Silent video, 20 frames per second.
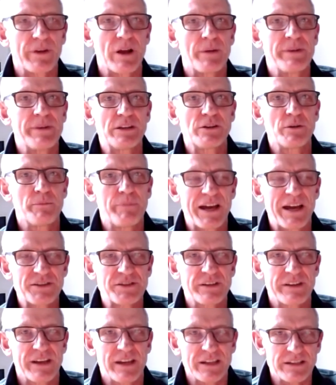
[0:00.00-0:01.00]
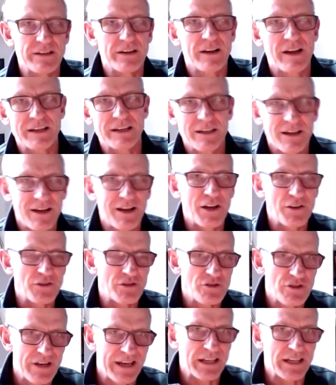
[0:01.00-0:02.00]
I'm incapacitated, I
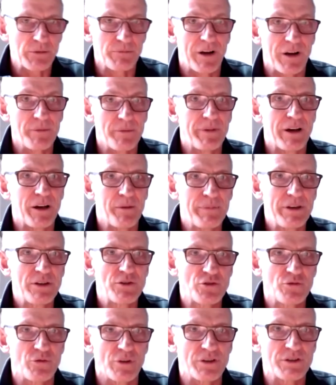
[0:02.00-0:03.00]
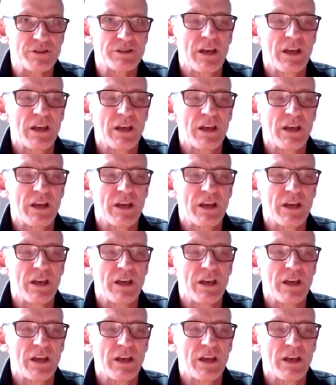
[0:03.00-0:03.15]
can't take my barbiturates.